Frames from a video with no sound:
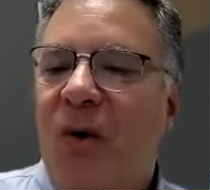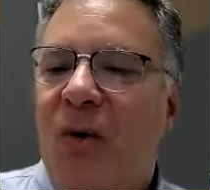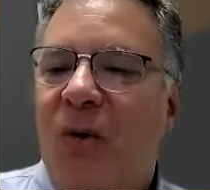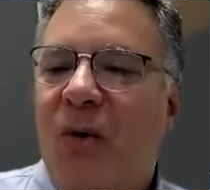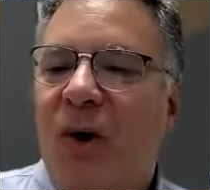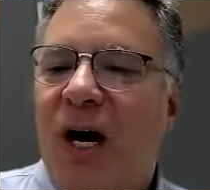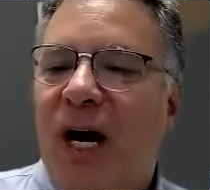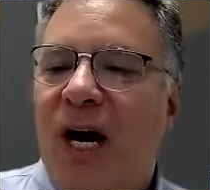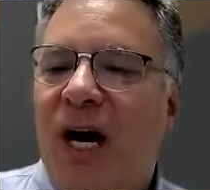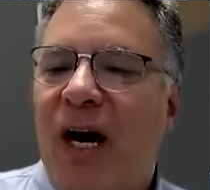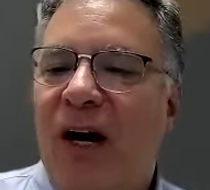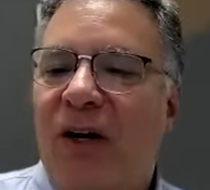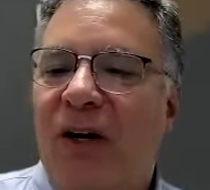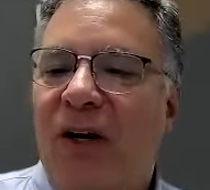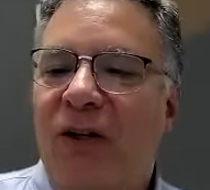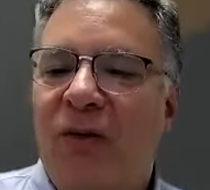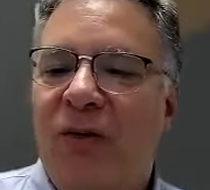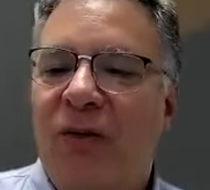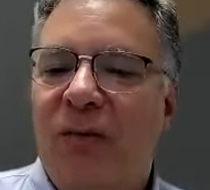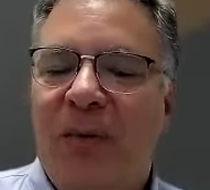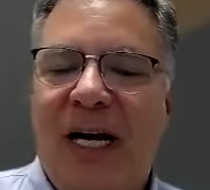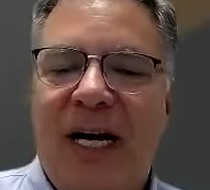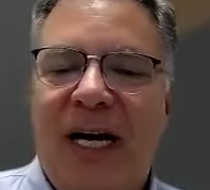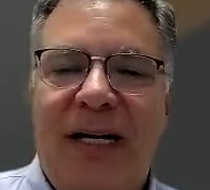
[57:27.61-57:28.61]
where
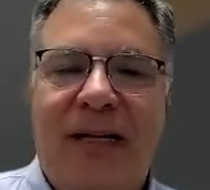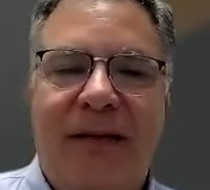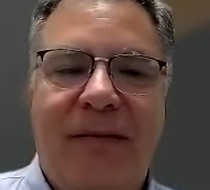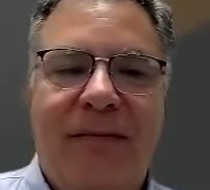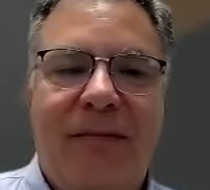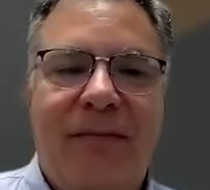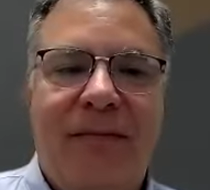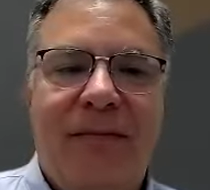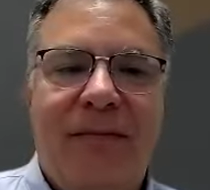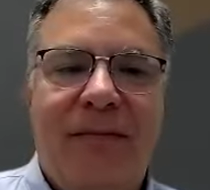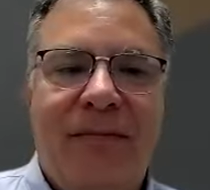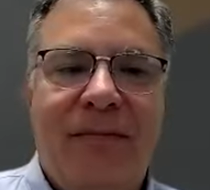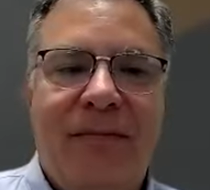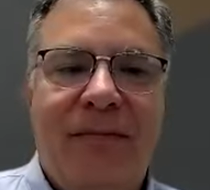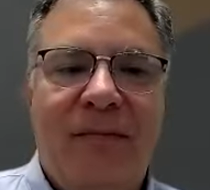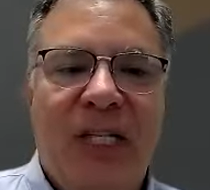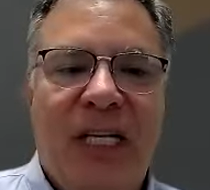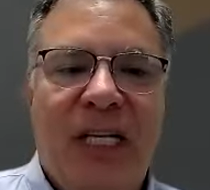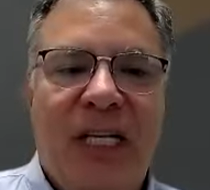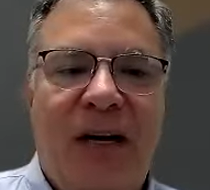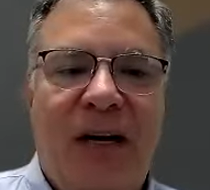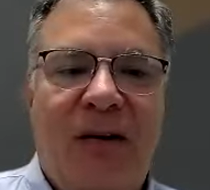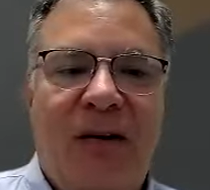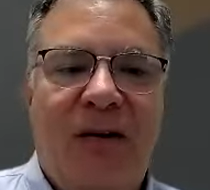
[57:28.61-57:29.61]
you might,
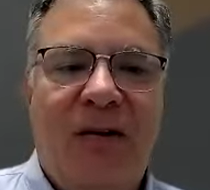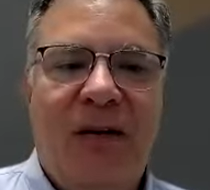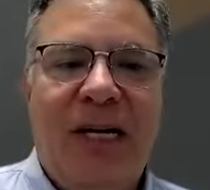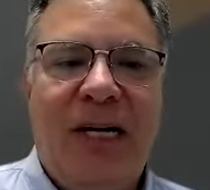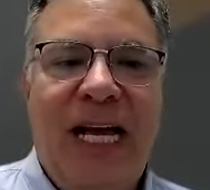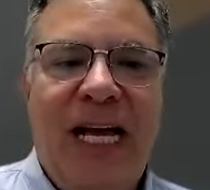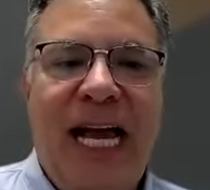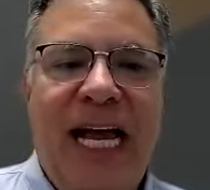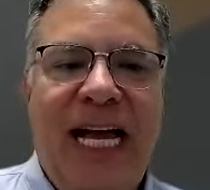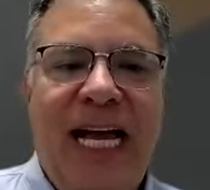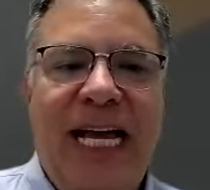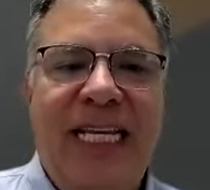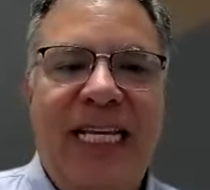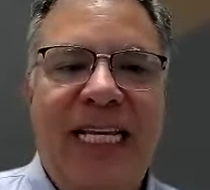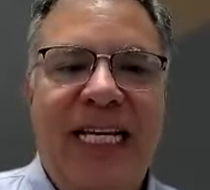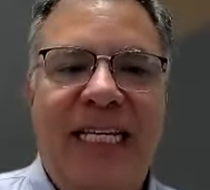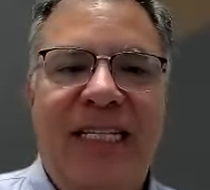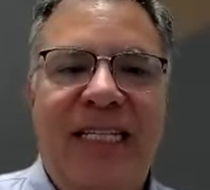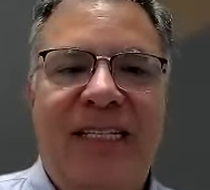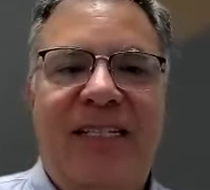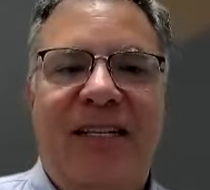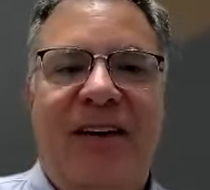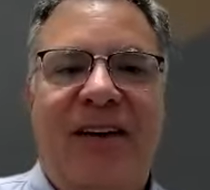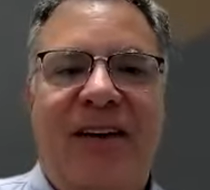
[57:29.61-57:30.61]

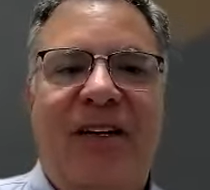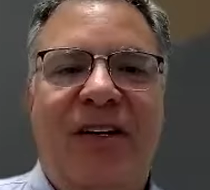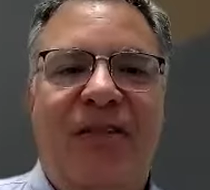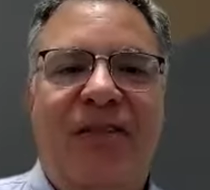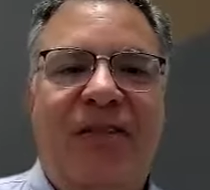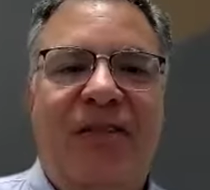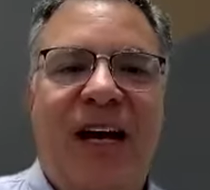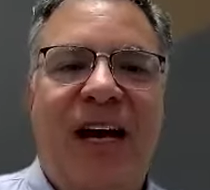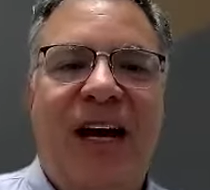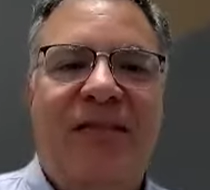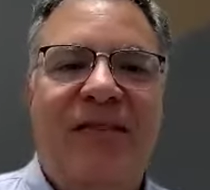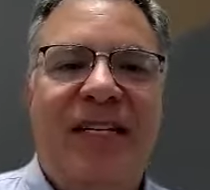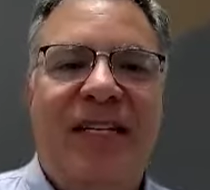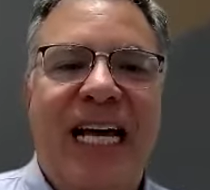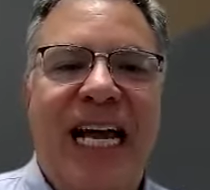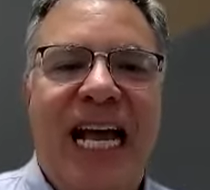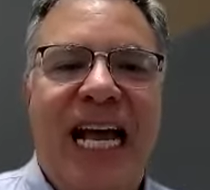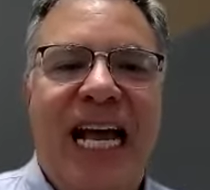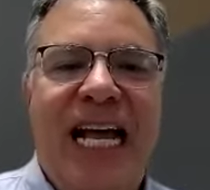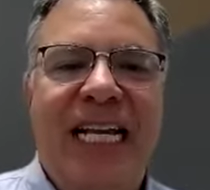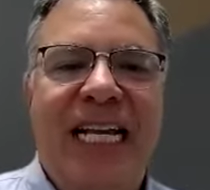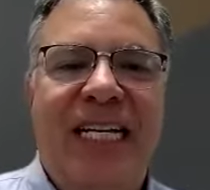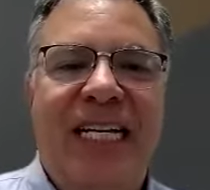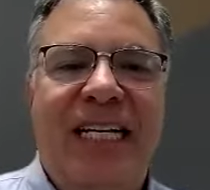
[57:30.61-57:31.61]
75 to
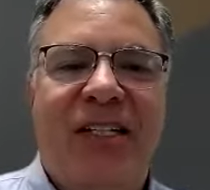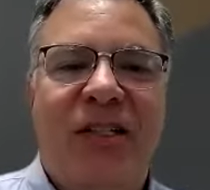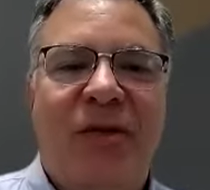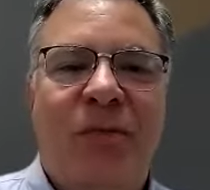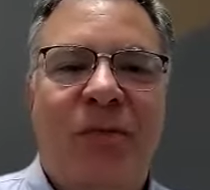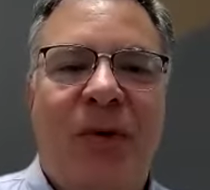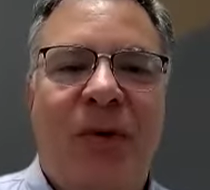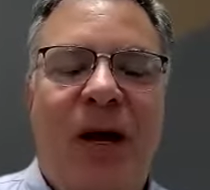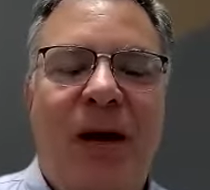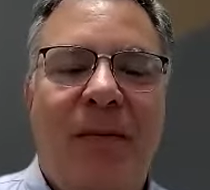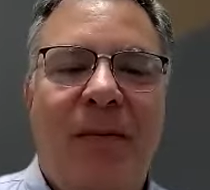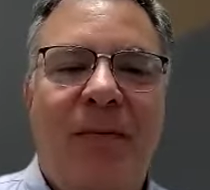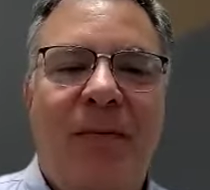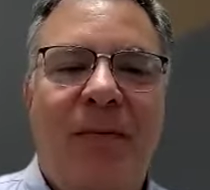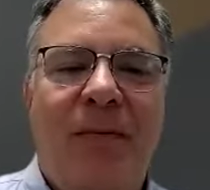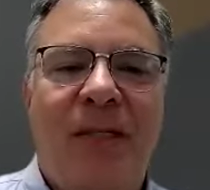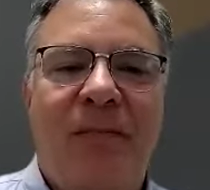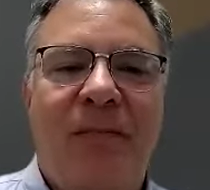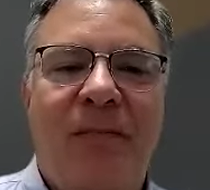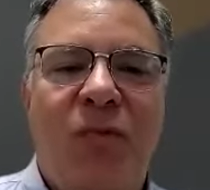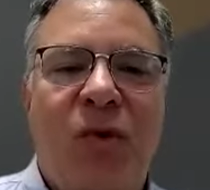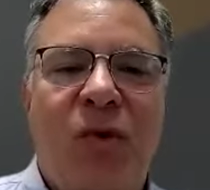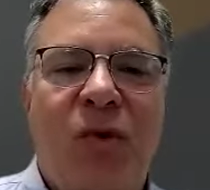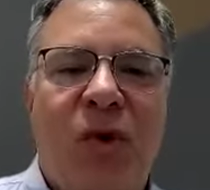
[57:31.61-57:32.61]
80 is
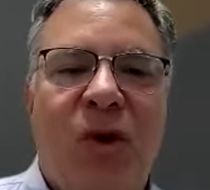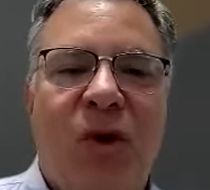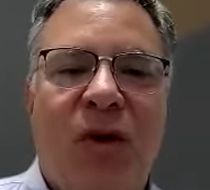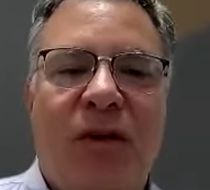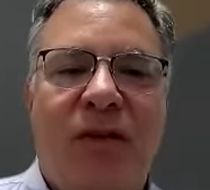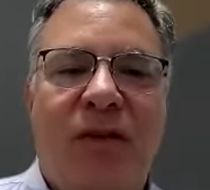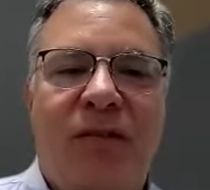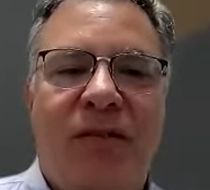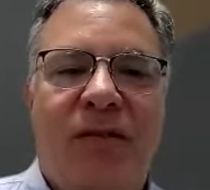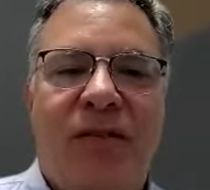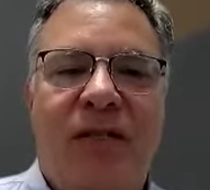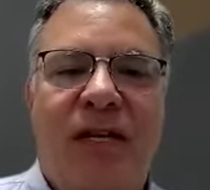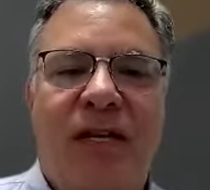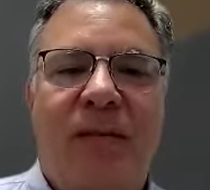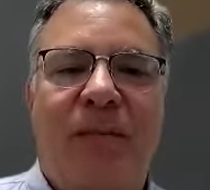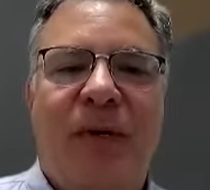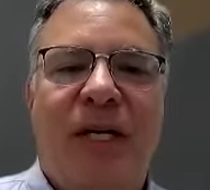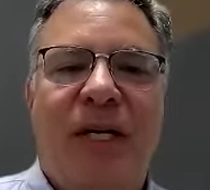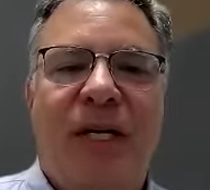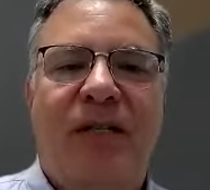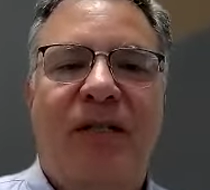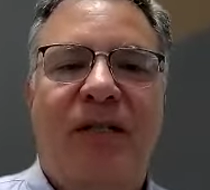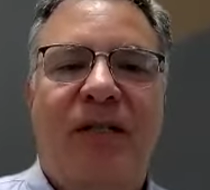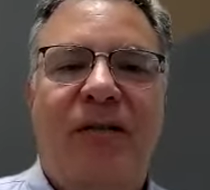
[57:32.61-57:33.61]
probably more
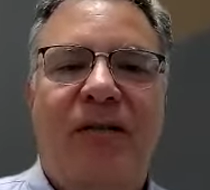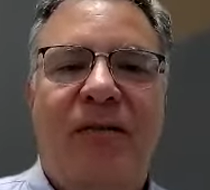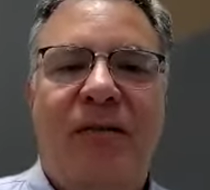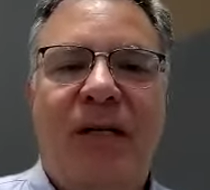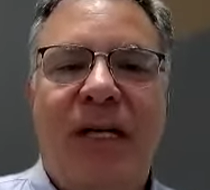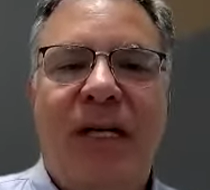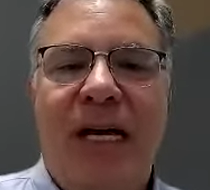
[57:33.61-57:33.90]
typical.